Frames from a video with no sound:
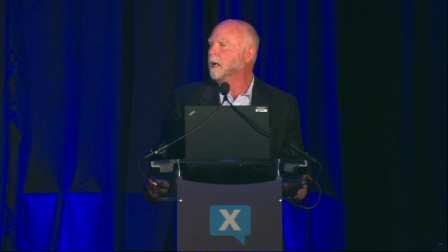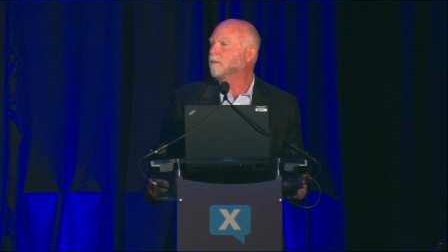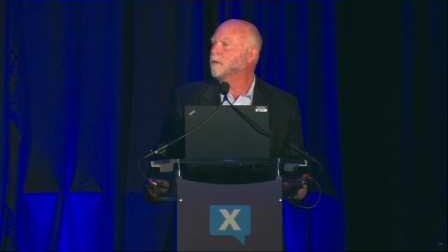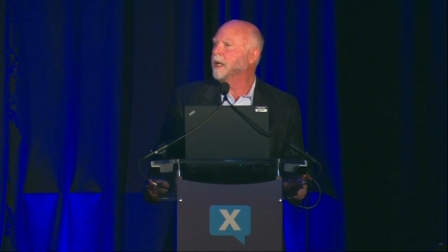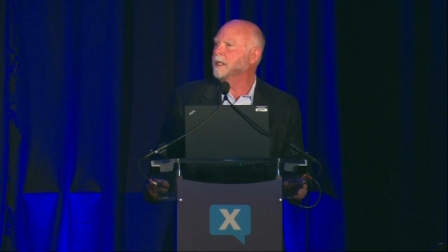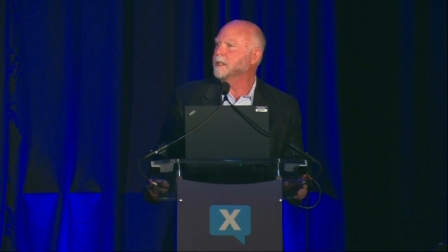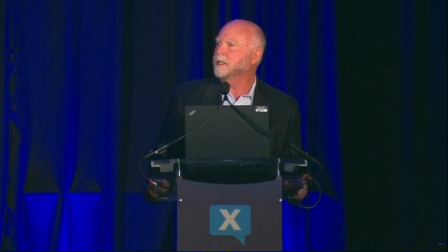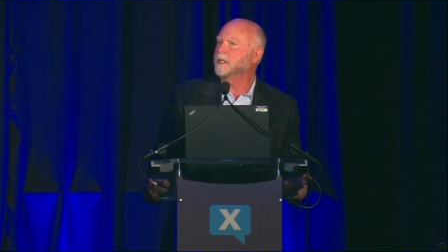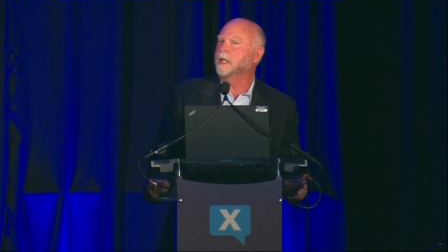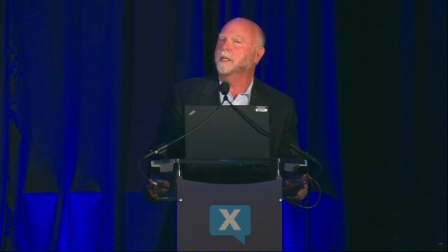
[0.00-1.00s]
of trying to
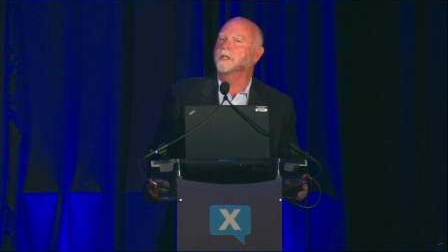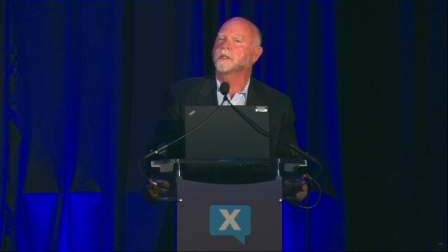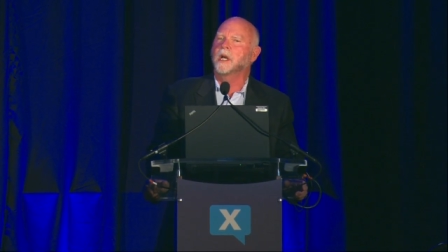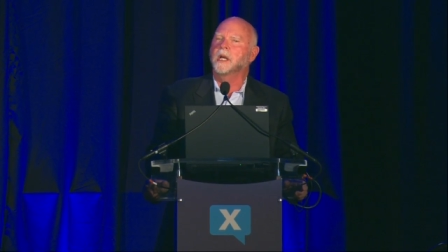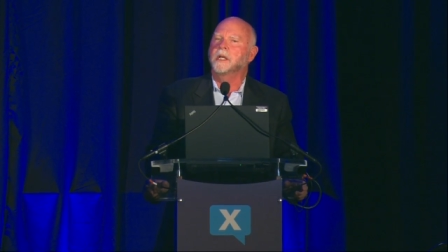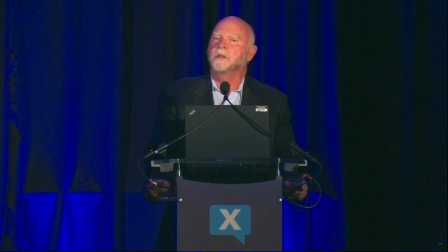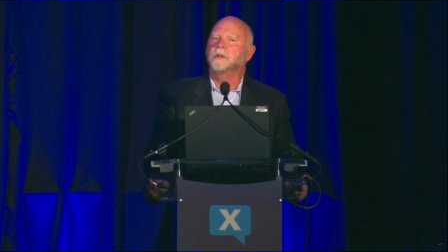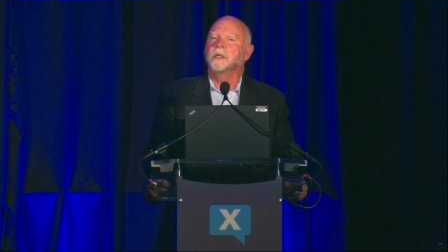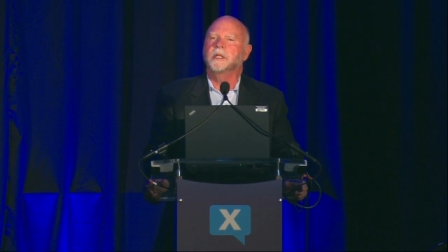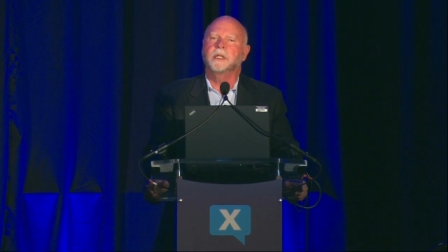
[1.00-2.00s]

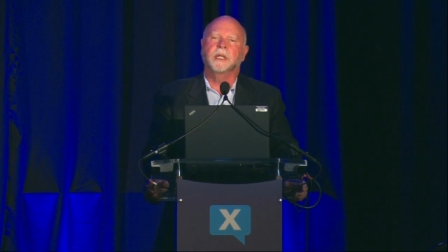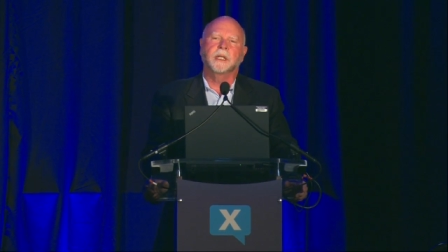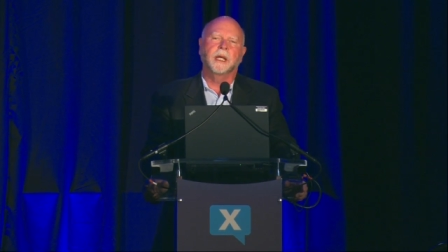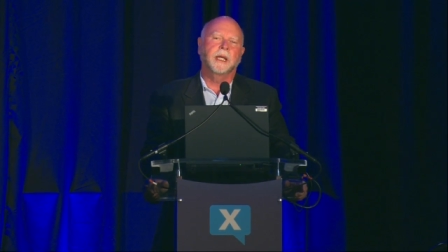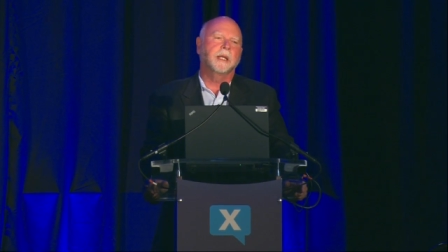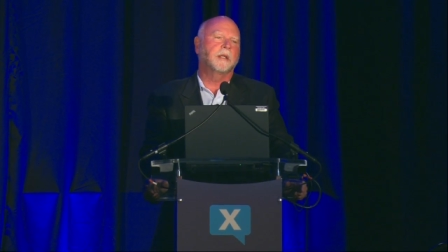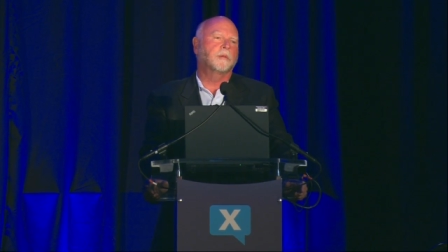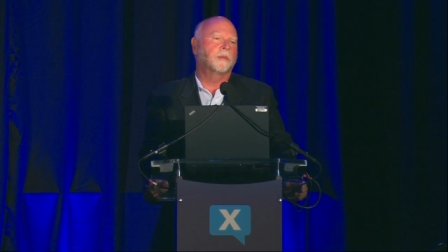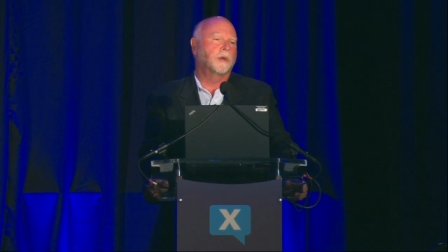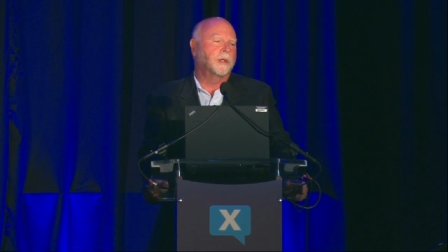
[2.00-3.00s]
synthesize a D N A
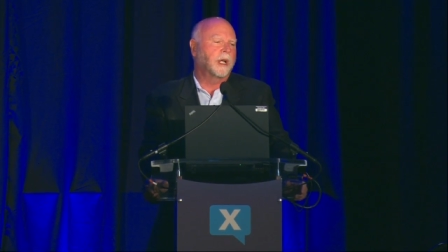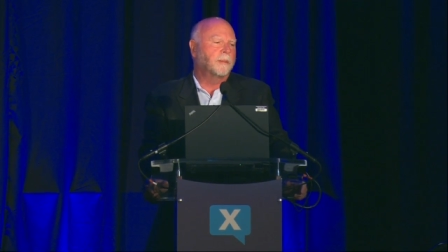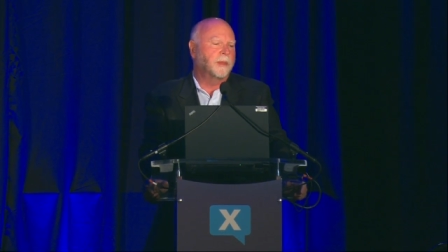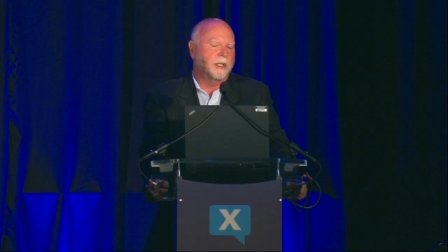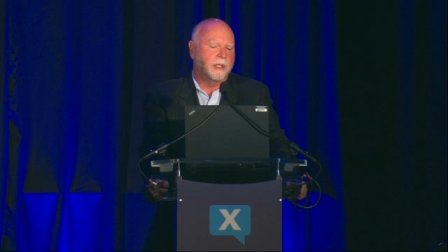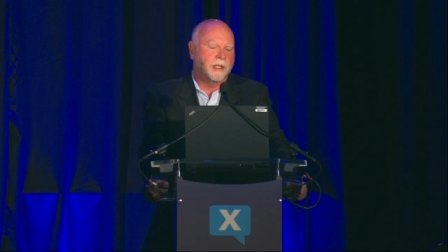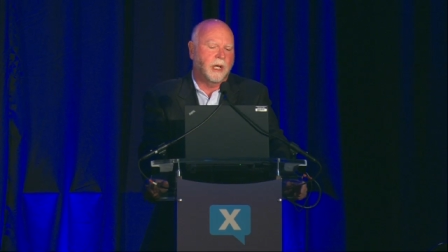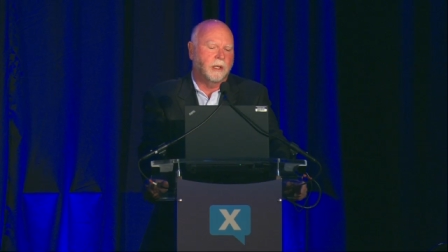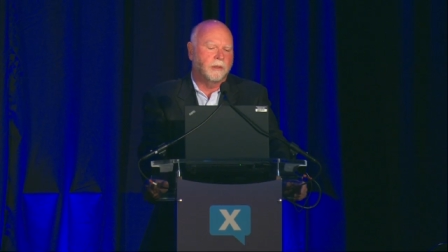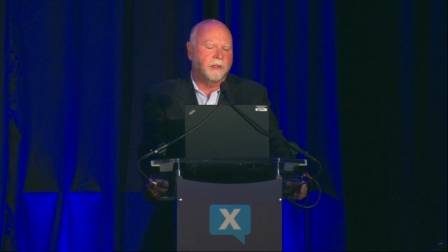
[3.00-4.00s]
to boot it up into
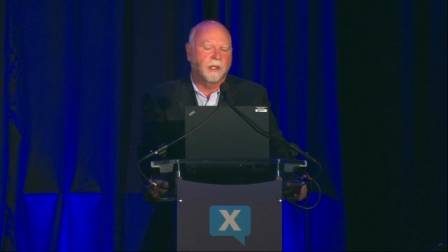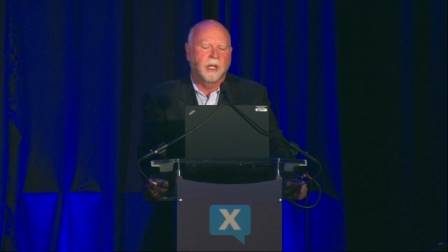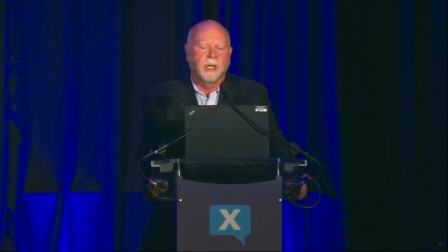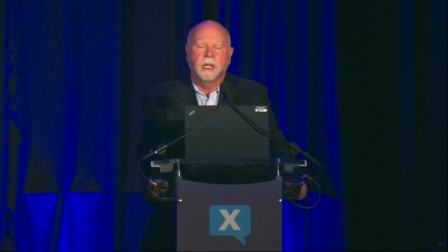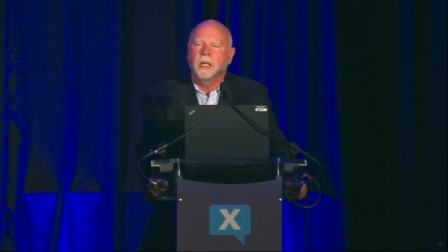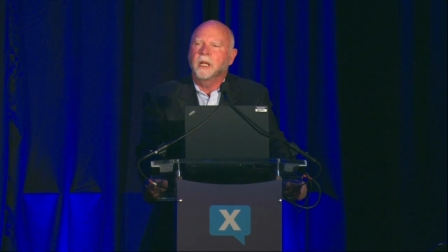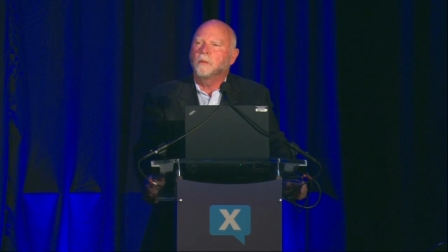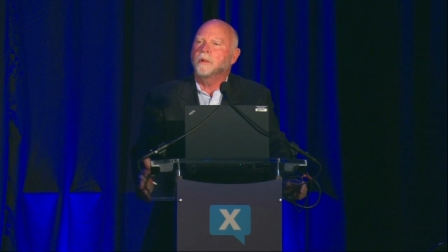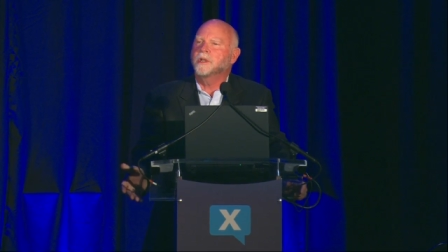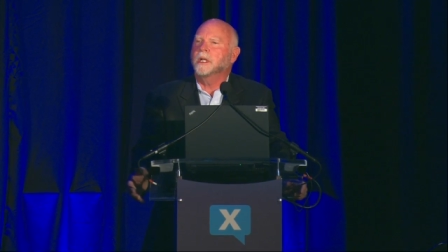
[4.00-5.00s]
cells, it
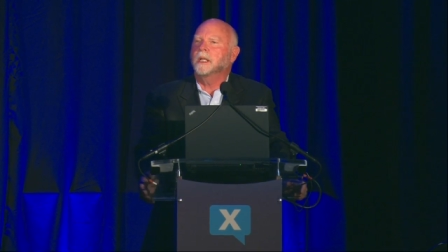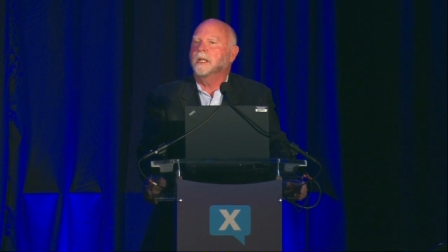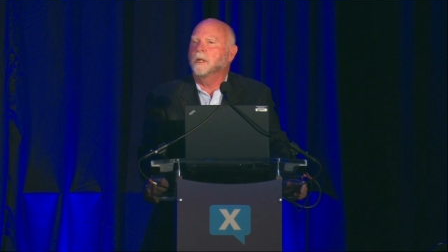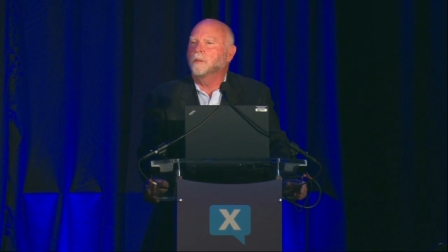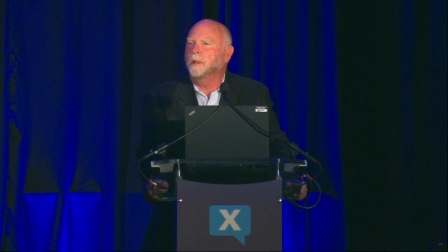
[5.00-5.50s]
wasn't clear